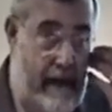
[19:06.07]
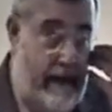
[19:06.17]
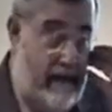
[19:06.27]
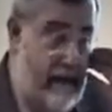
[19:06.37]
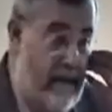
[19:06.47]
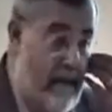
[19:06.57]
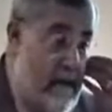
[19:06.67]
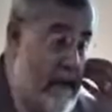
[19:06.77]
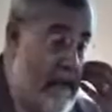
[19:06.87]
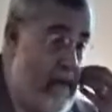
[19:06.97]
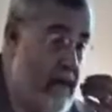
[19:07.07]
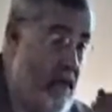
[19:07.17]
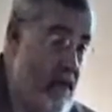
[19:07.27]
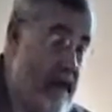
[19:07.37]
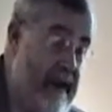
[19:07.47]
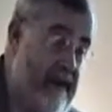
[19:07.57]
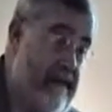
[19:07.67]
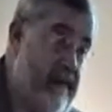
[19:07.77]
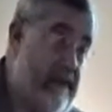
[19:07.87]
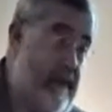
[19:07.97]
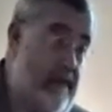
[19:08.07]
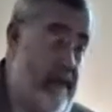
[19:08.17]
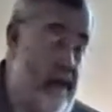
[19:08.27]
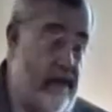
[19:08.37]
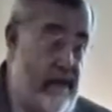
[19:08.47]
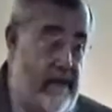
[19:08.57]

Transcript: And so we have a different approach.